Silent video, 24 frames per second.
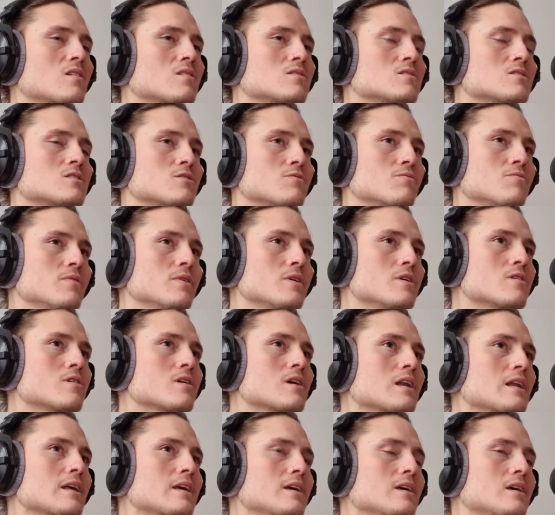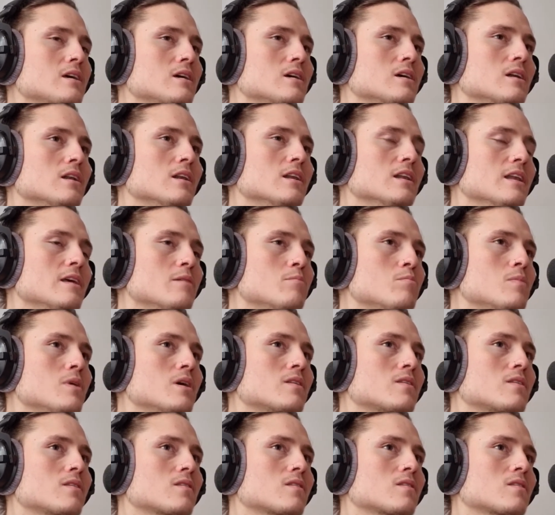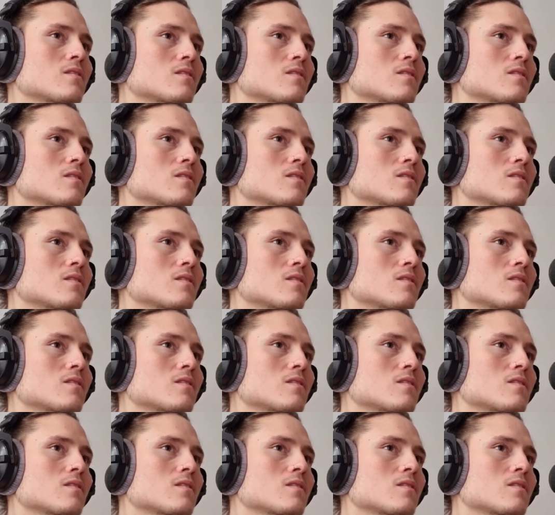severely limit